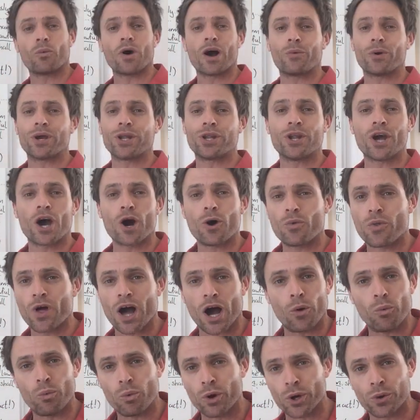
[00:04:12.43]
well, we know
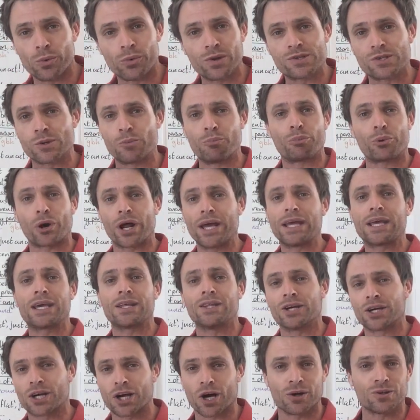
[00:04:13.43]
that a wound is a break
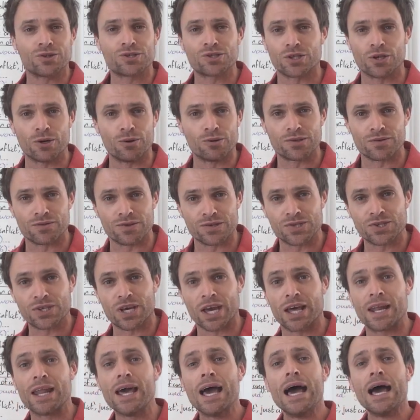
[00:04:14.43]
in the continuity of the
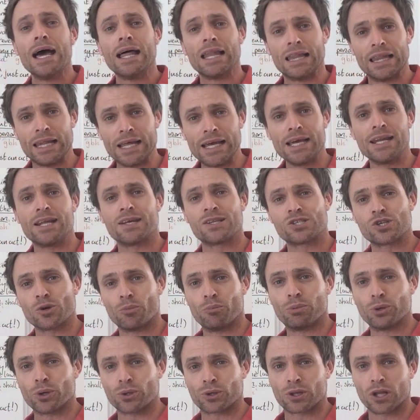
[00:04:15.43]
skin leading to
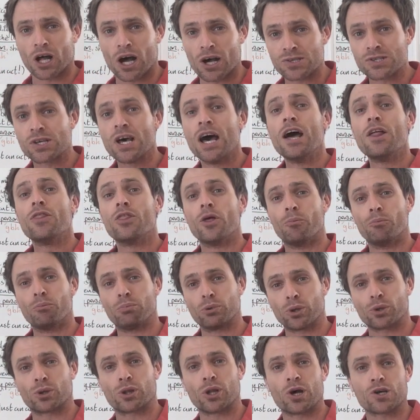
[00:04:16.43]
blood loss. The
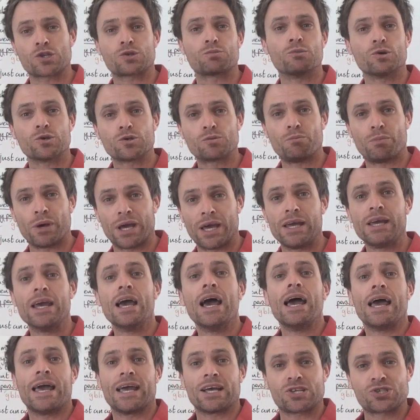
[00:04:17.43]
blood loss must be
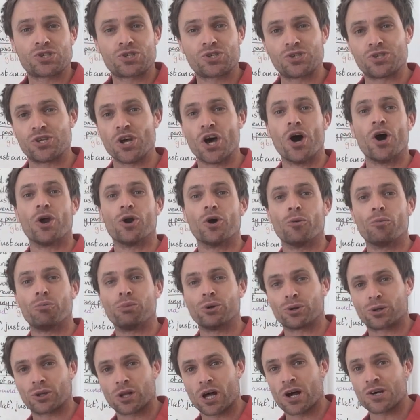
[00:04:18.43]
external
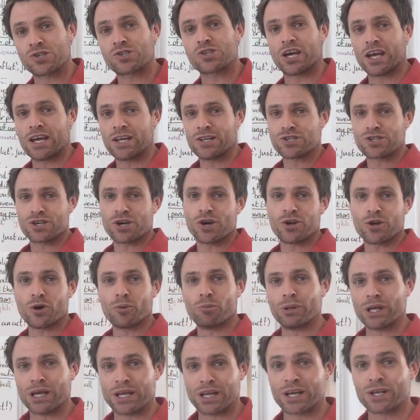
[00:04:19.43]
blood loss. Internal
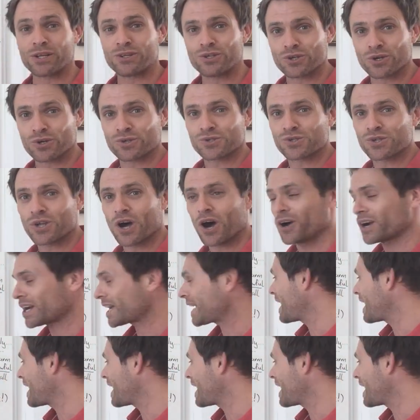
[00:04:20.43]
bleeding does not